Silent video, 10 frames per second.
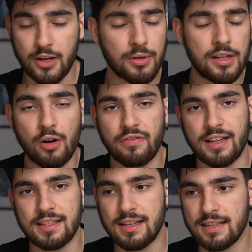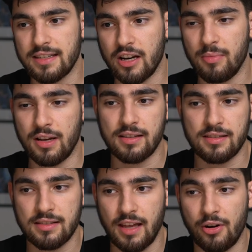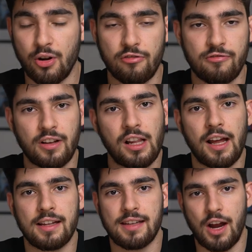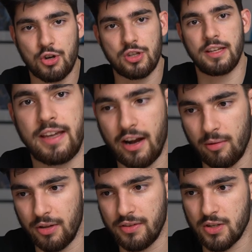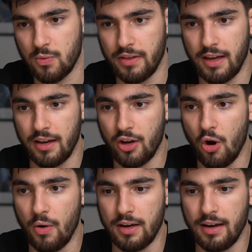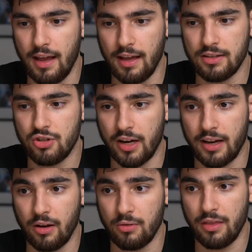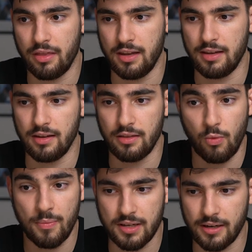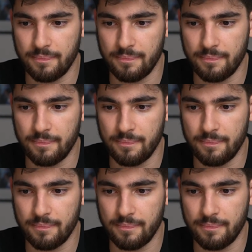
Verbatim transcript: I don't really know if that's necessary, because I don't know if clients actually care about this when they go in and check out the website.